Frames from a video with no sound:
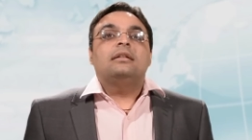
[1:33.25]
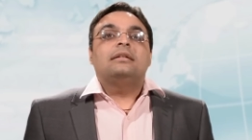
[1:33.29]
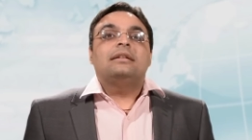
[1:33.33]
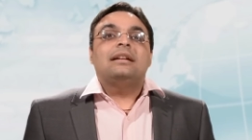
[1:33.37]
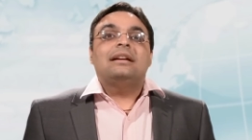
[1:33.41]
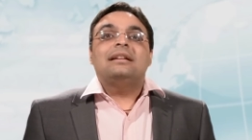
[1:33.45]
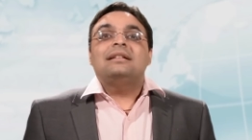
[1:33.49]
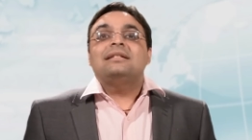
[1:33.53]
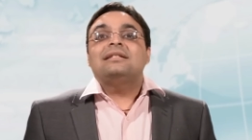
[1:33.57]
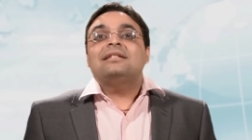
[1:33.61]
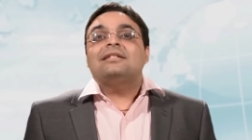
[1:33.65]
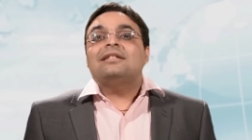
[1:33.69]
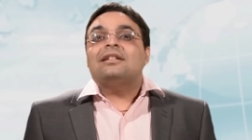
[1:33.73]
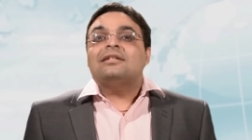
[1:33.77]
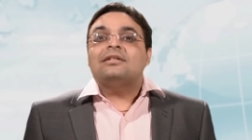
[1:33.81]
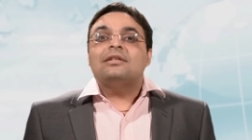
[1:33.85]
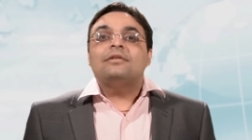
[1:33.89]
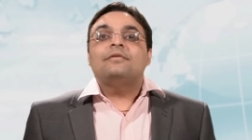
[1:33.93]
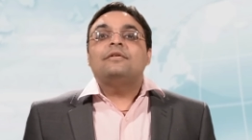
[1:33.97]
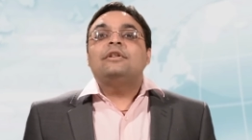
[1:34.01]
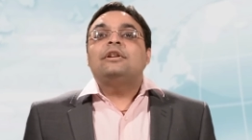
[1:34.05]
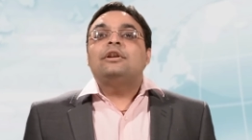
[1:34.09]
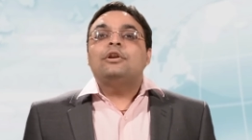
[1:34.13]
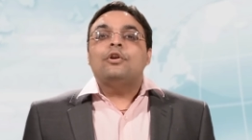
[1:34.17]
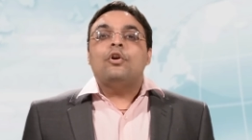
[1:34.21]
There is another
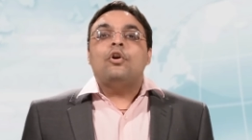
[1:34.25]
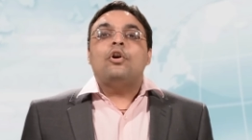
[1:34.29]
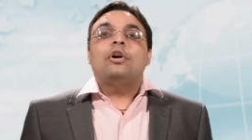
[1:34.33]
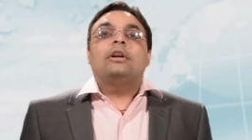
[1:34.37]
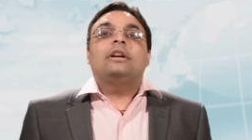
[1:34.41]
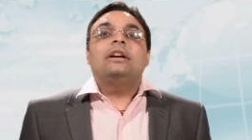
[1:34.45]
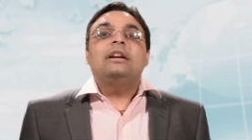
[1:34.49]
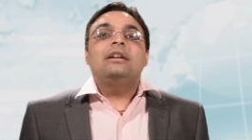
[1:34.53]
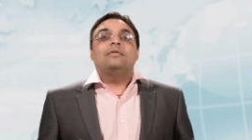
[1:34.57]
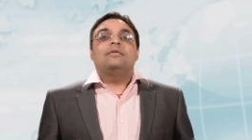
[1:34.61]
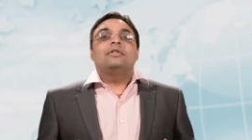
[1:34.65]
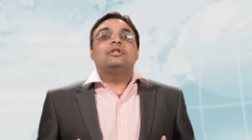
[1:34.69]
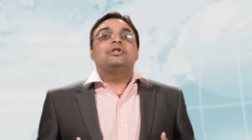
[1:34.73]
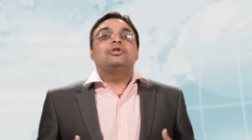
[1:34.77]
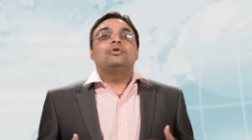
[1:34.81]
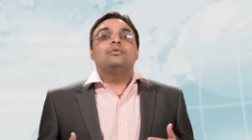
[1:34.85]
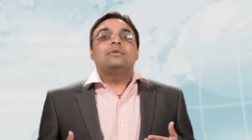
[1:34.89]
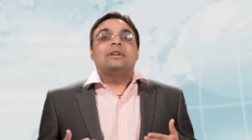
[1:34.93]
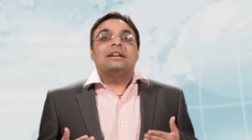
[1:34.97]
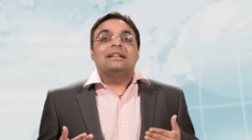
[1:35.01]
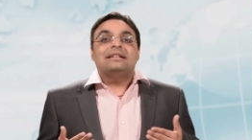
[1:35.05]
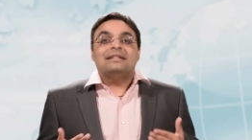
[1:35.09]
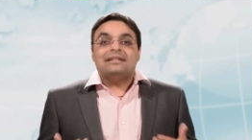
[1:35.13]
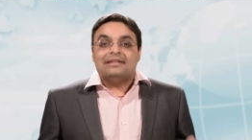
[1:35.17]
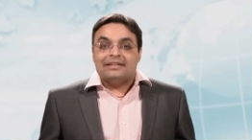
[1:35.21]
video on it which you
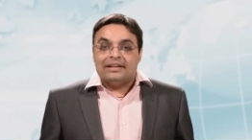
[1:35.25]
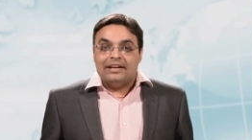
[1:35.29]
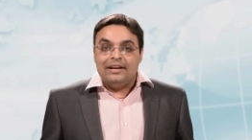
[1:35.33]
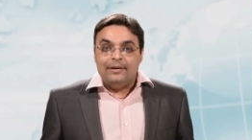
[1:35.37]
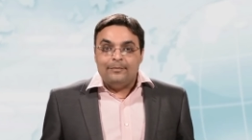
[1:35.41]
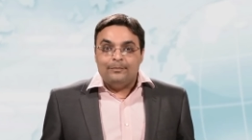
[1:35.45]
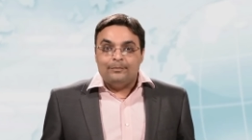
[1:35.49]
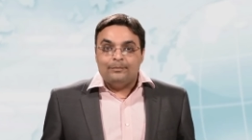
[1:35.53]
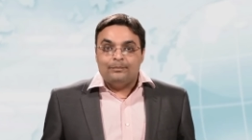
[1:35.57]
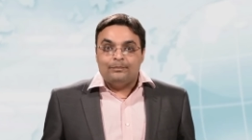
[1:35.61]
can see.